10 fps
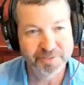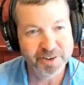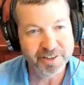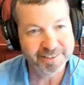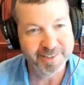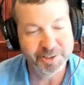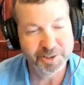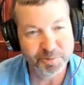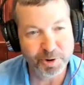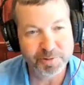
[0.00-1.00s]
have
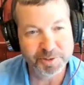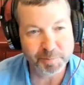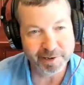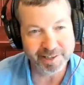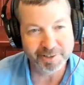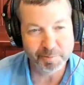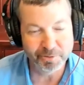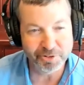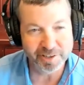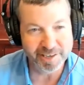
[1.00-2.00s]
worked with somebody like you
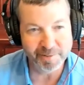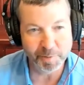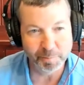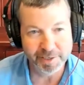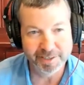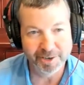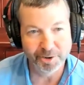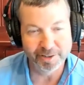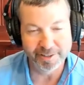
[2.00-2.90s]
before they named the Pinto, I